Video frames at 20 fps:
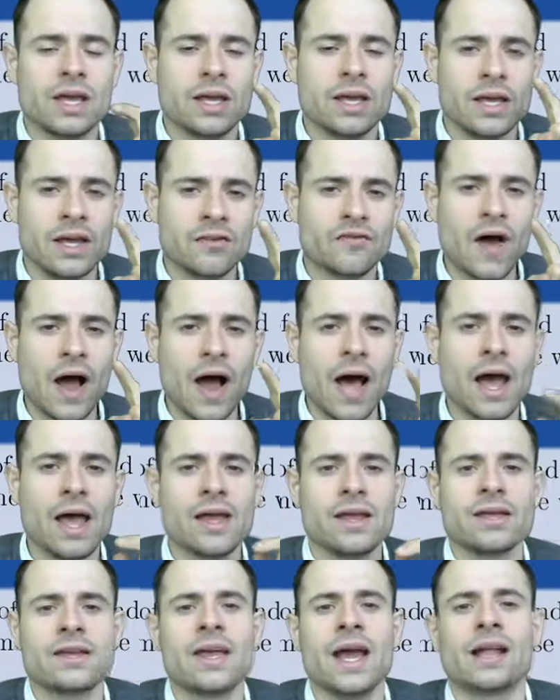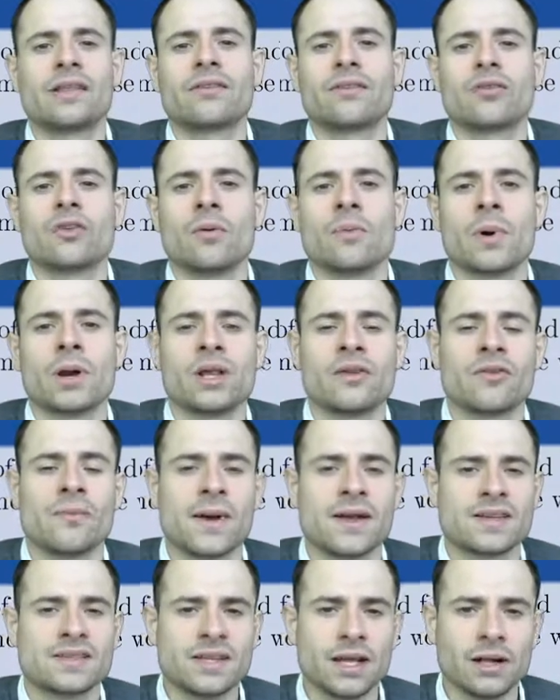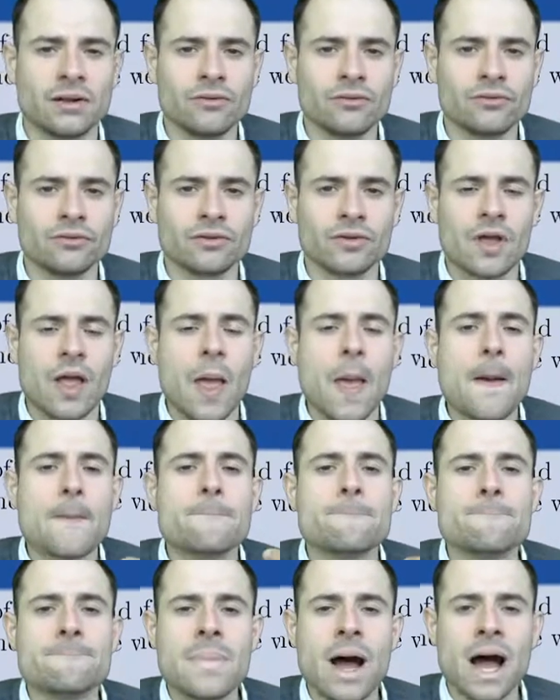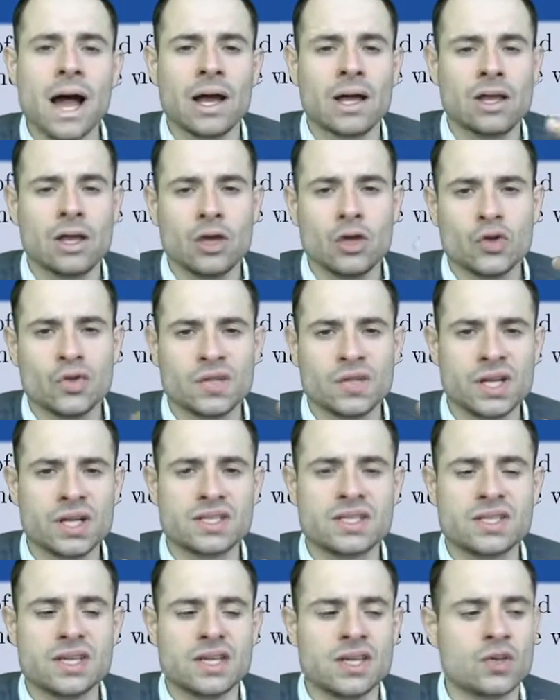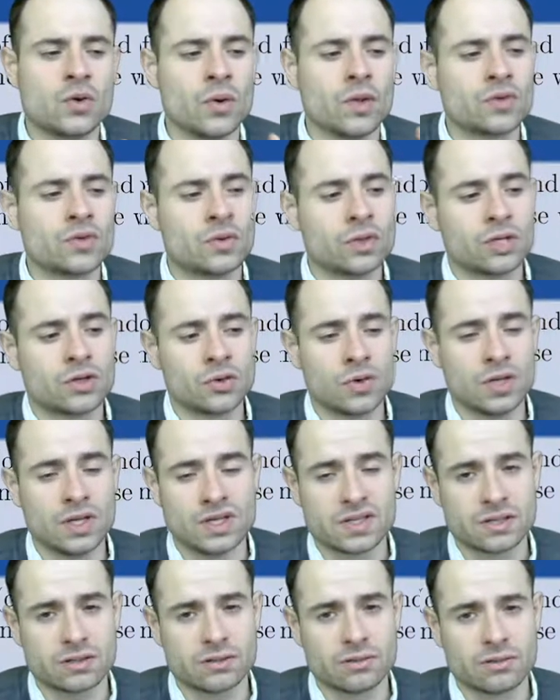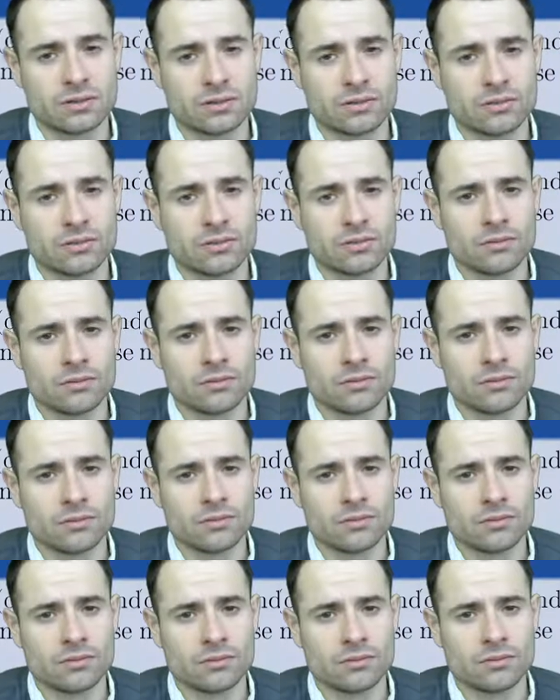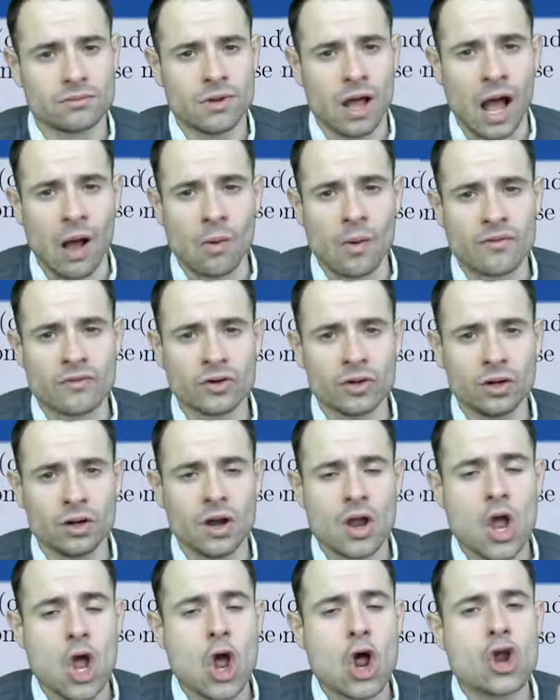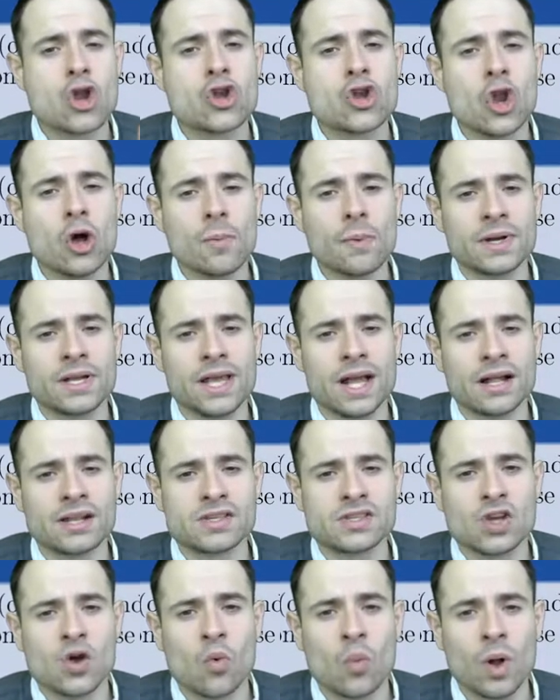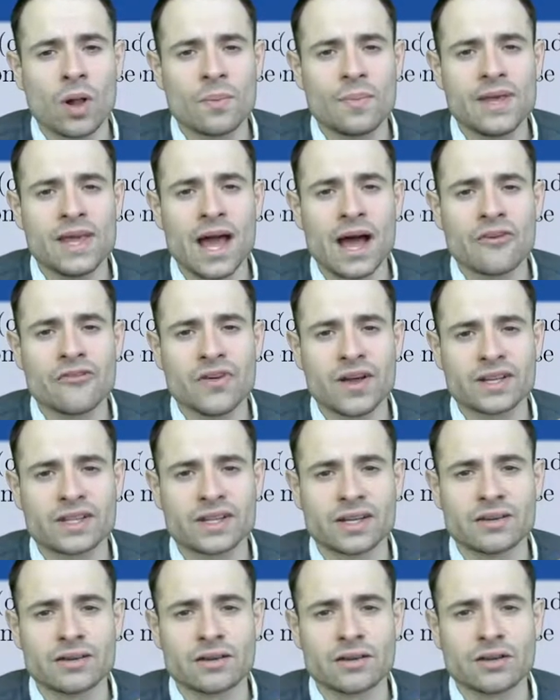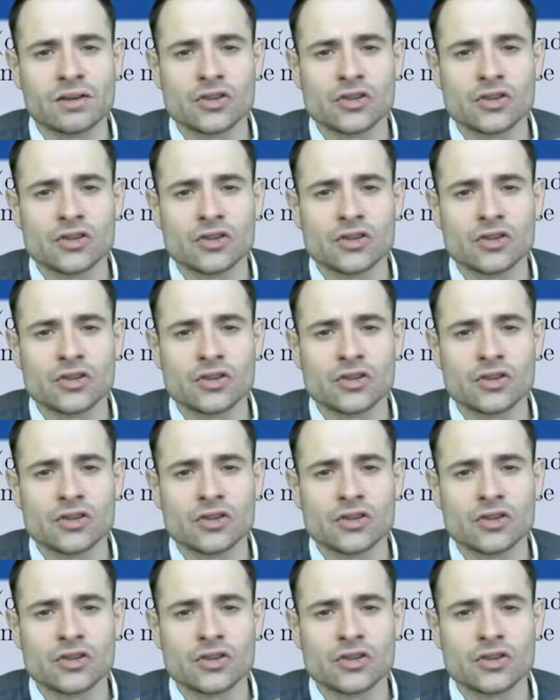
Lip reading: If I get the money for myself, my utility is going to increase. However, nobody else will be affected.